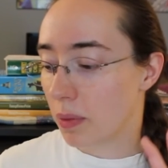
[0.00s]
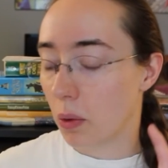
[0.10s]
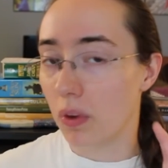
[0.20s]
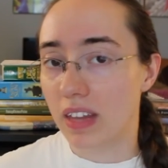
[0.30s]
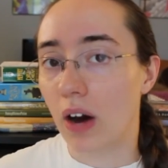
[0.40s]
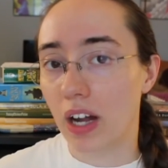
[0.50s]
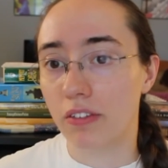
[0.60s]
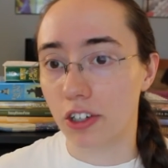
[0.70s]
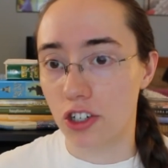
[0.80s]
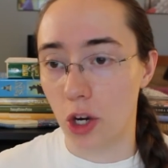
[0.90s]
without
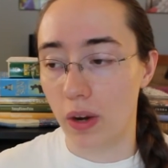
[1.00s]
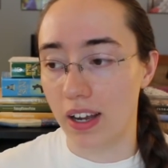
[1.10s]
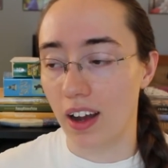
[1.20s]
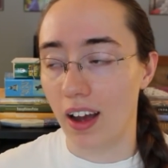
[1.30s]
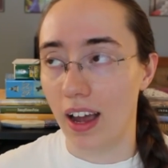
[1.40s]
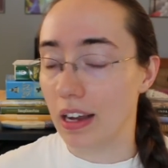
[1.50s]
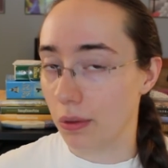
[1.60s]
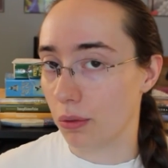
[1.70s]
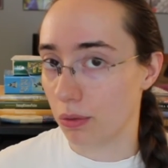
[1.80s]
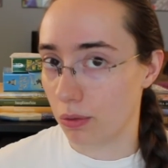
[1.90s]
ever showing a